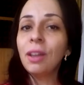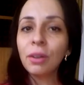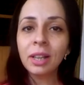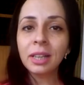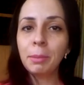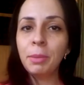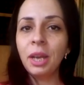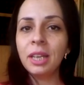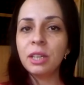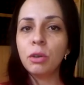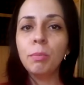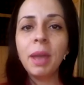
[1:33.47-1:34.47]
local
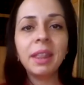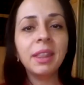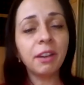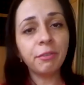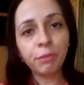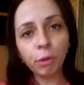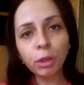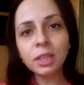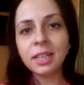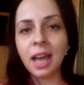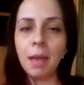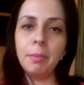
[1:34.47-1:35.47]
community who make their
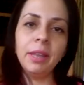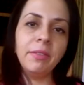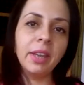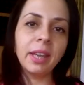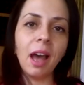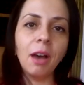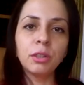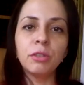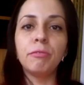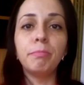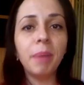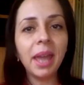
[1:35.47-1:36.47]
full-time living
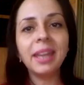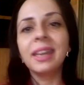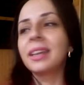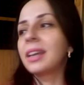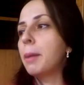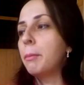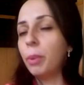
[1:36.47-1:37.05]
out of baking